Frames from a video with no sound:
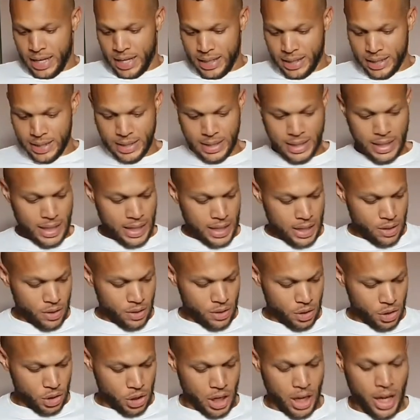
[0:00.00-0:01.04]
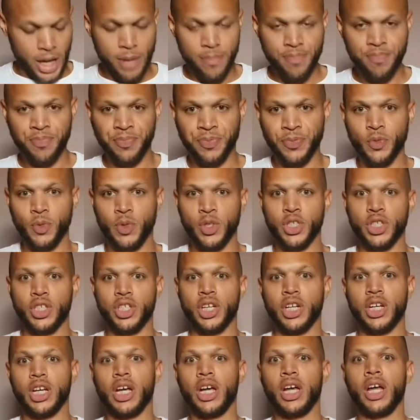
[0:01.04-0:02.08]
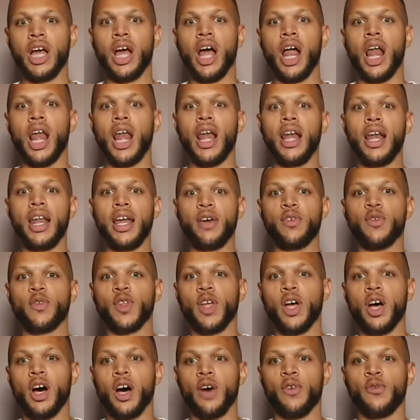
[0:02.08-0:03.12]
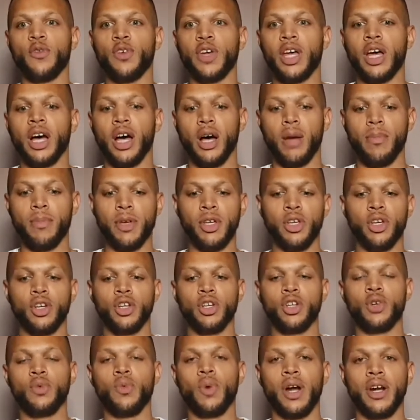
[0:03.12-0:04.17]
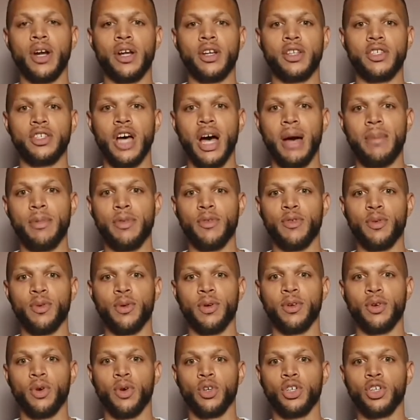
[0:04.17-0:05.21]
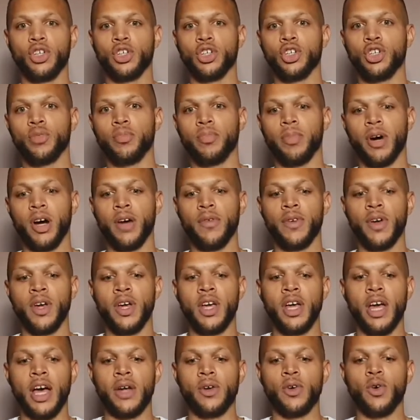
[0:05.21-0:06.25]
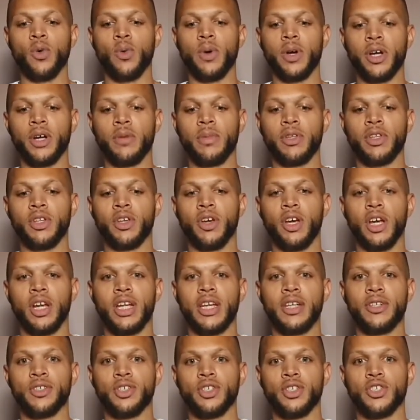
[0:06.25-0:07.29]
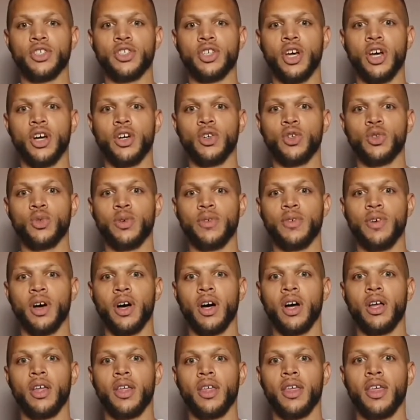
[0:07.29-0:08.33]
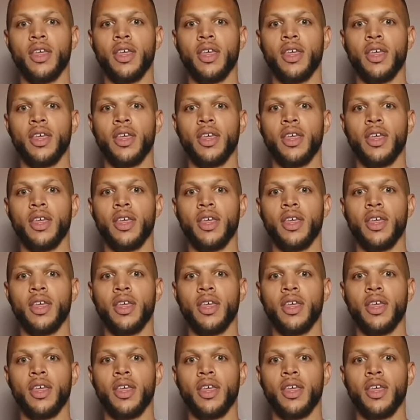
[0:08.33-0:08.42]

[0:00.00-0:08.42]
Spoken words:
sitting on a chair. We're just going to lift our feet up. You can do one at a time if you want, or you can do both. And all we're going to be doing is just circles with our